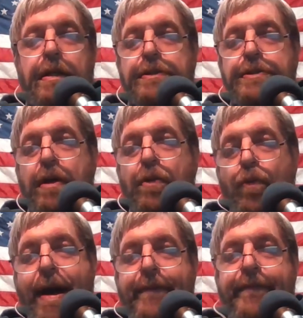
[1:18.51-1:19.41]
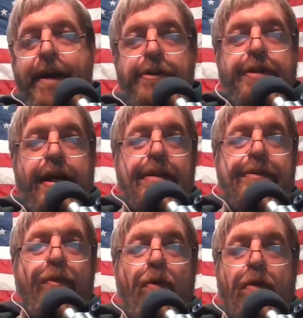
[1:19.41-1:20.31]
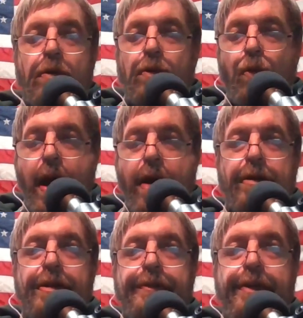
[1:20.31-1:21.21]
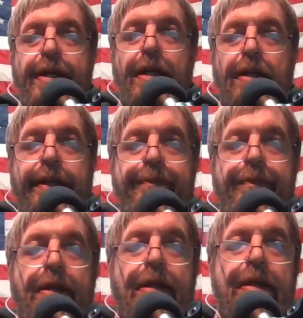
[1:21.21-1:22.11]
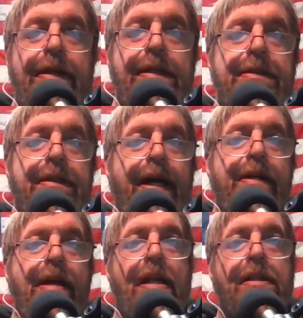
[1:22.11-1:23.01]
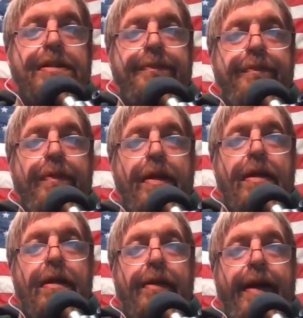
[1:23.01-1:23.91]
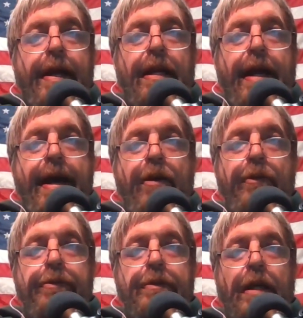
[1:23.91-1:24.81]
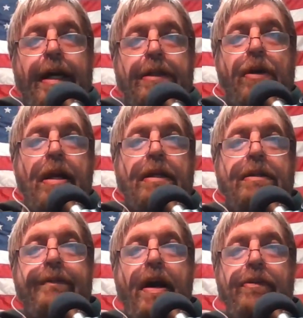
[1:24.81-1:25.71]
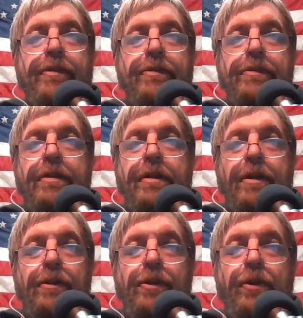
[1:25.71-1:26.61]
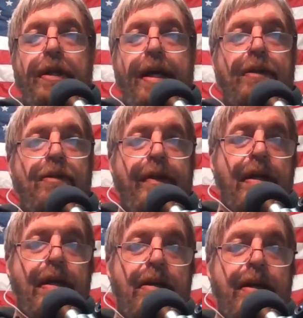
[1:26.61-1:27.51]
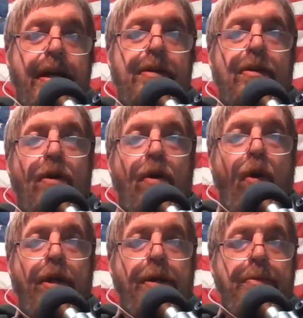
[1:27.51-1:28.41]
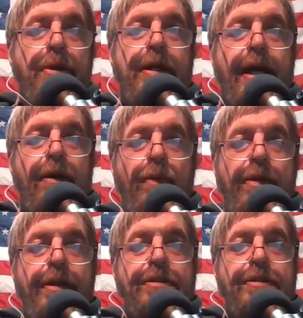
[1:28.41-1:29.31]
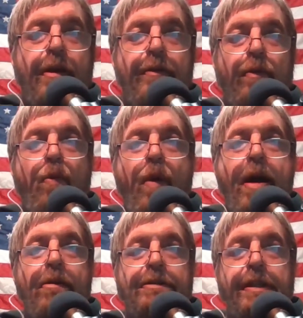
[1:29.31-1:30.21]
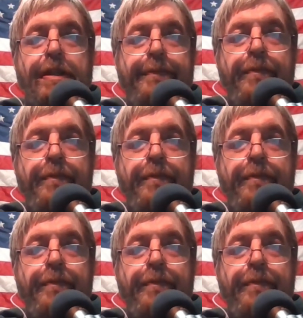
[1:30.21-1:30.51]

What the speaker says: So Wi-Fi stands for wireless fidelity. It's a technology that allows electronic devices to connect to the internet or communicate with each other wirelessly.